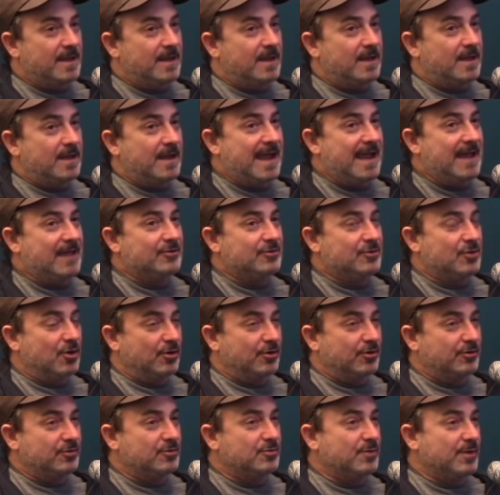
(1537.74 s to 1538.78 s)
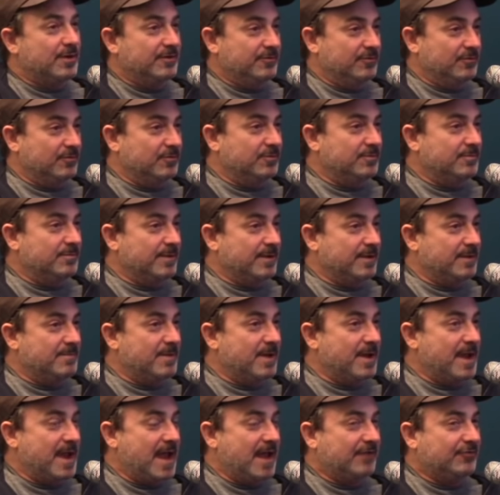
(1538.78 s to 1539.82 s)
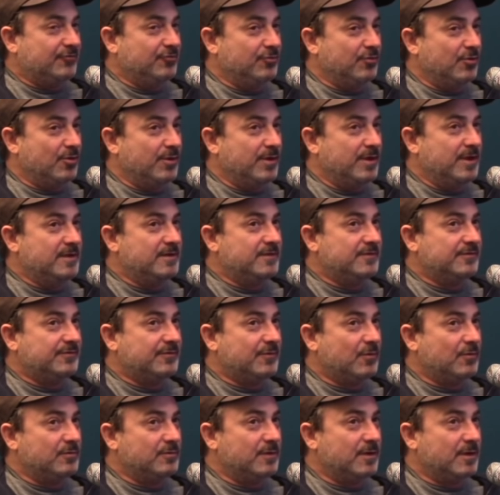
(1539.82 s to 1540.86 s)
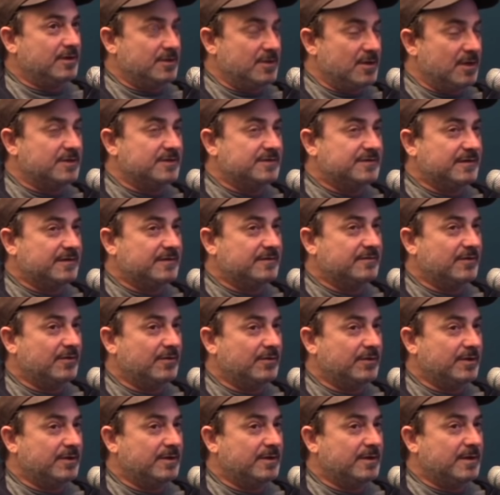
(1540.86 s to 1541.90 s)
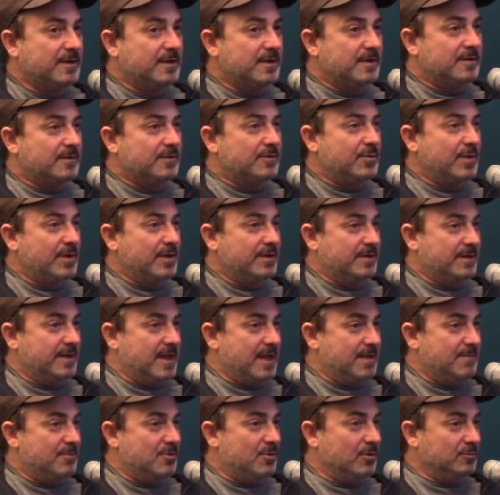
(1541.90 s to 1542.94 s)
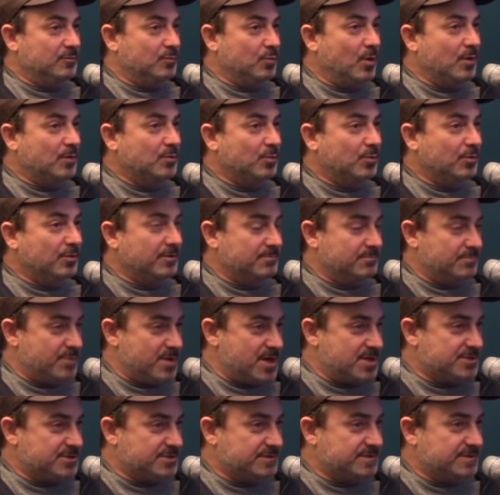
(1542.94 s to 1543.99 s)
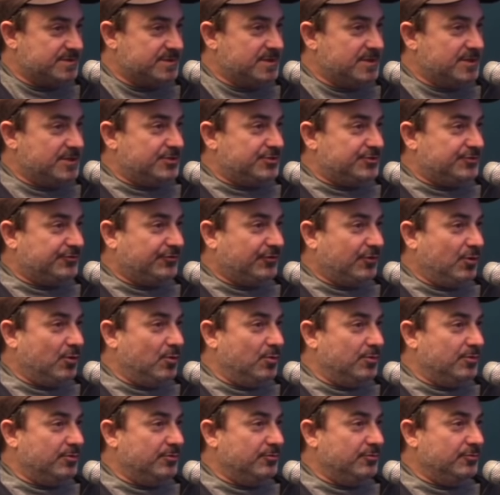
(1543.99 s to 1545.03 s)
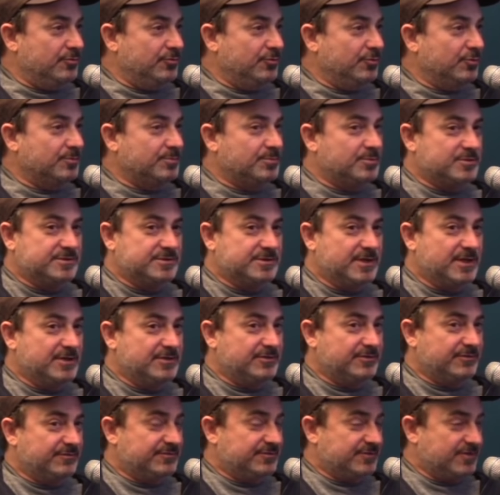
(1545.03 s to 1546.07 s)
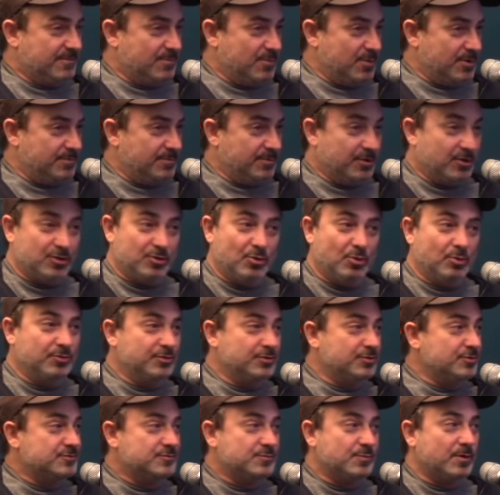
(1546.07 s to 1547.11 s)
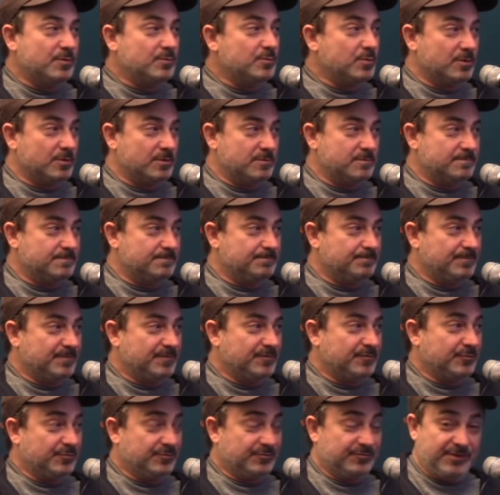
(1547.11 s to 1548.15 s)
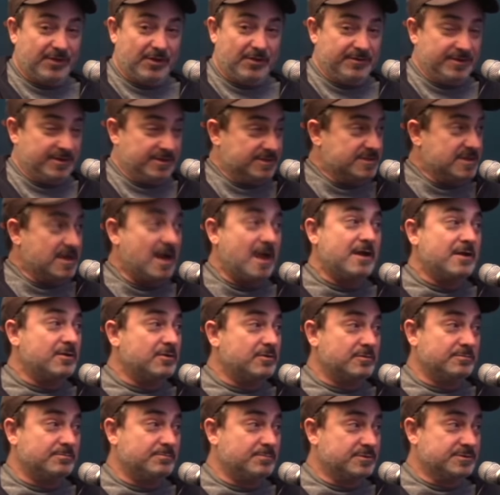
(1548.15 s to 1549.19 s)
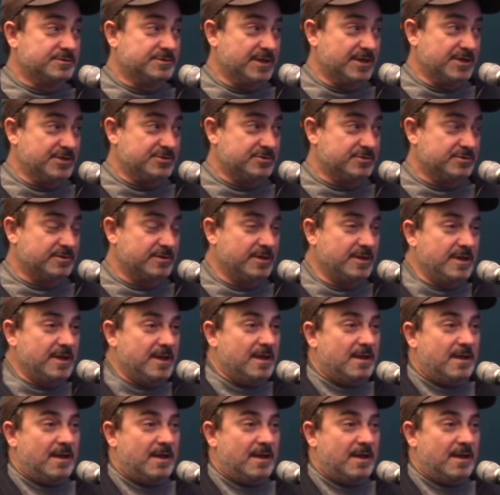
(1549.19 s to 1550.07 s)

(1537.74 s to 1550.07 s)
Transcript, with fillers: Uh, Alan Arkin, who I do in, in, my act, you know, he and his old, uh, youngest son Tony created a game called One Word Impressions. So you do an impersonation of someone, but you can only use one word to sell the entire impersonation.